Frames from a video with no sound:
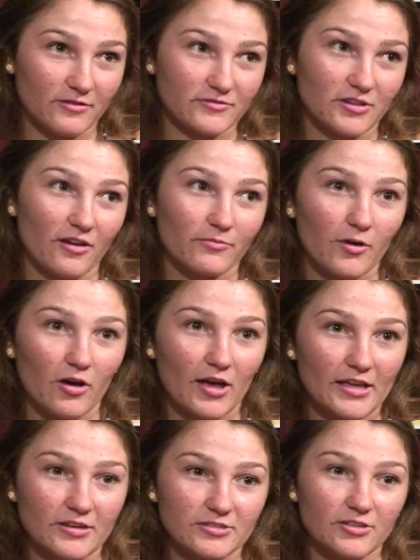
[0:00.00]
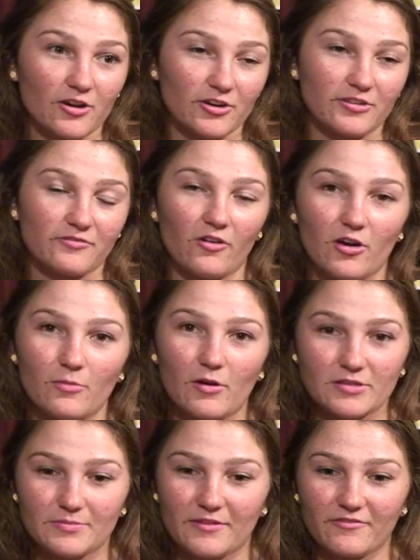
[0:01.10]
of softball and soccer and volleyball.
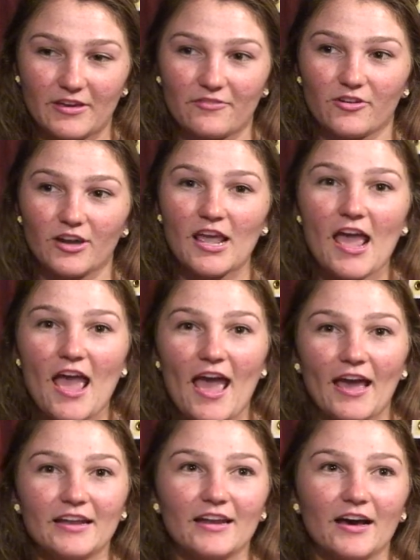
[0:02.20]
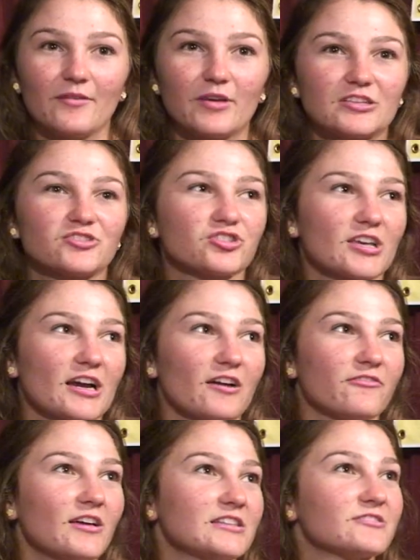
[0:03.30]
It's my favorite. And it's just like
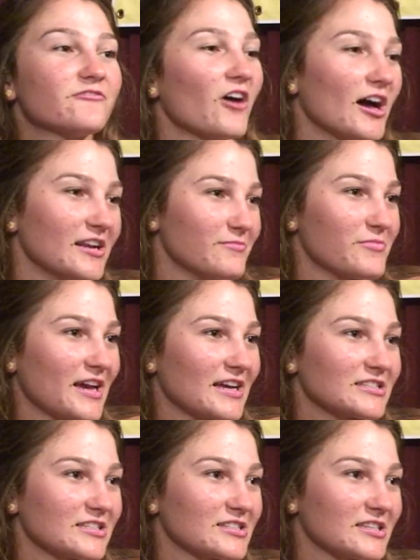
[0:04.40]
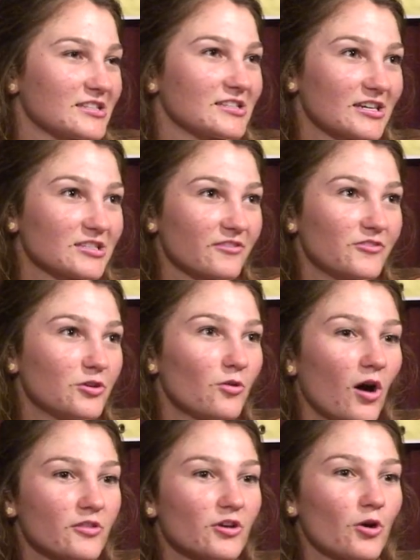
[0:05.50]
it's fun because it's the 6 of you
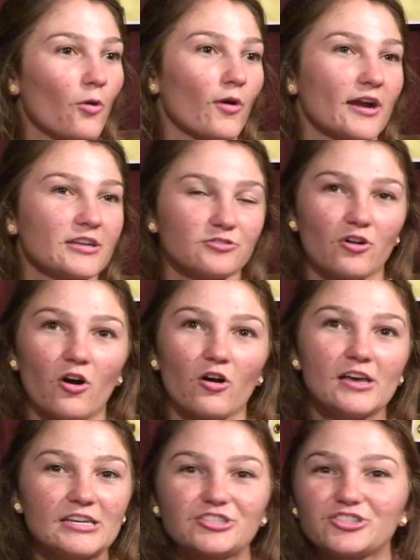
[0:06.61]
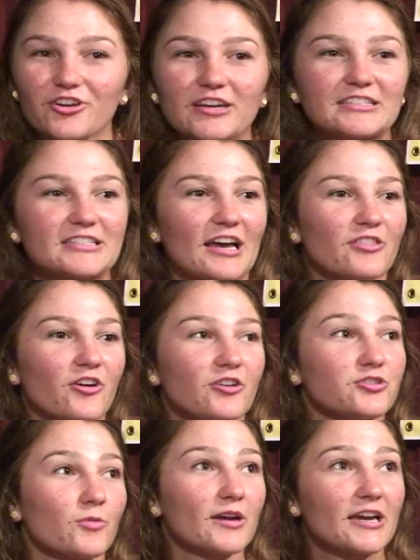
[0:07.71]
on the court and you're all cheering together and
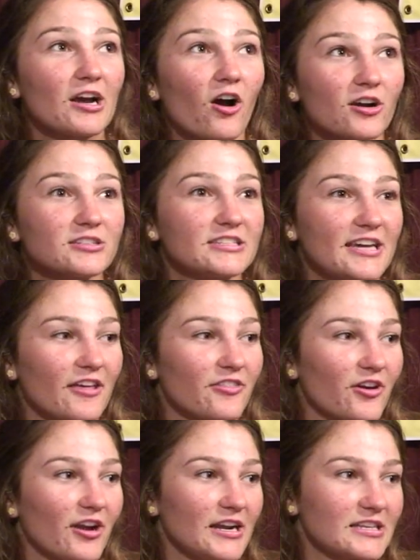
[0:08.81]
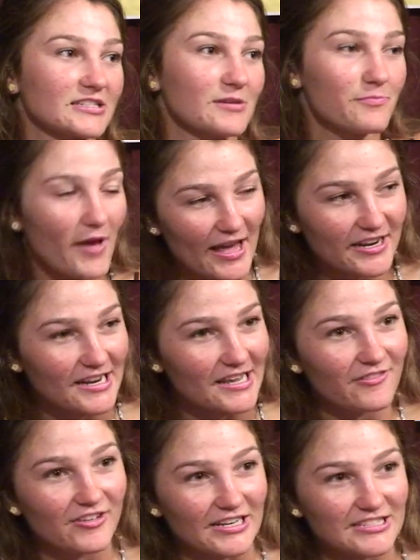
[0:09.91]
you're working hard together and it's
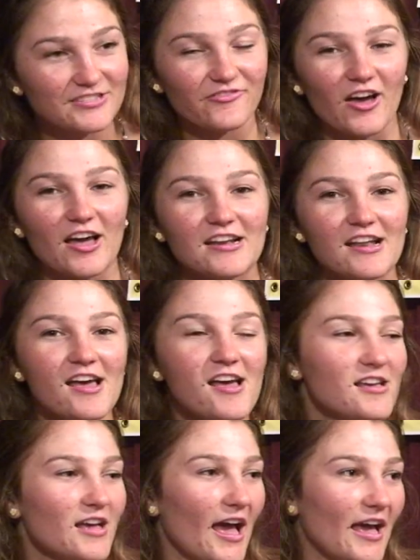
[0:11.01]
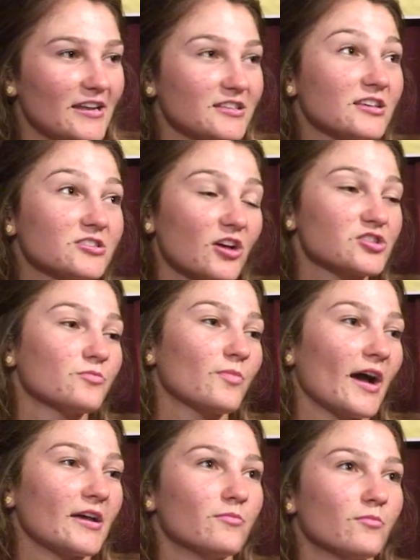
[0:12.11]
competitive and it's fun. And it's also
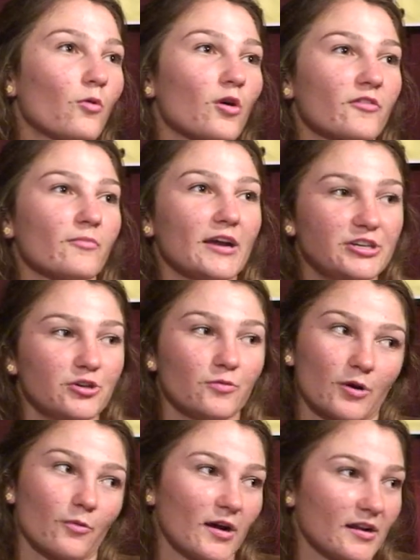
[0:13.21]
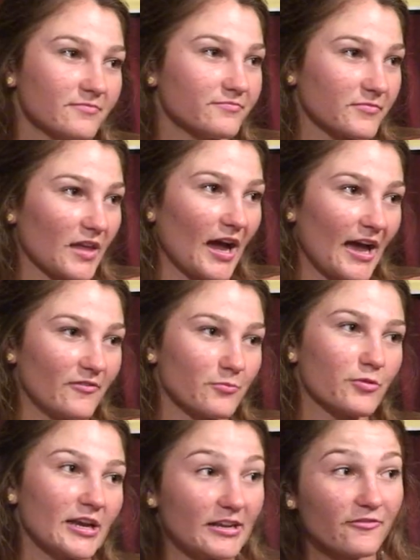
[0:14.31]
more of my newer one. I haven't
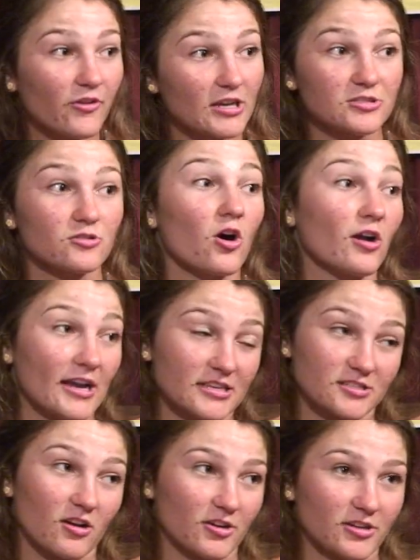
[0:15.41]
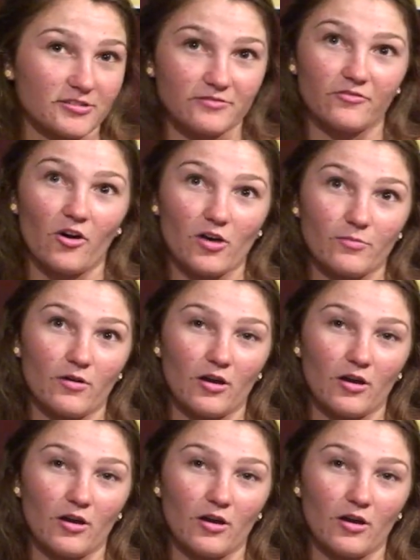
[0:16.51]
played it for as long as softball.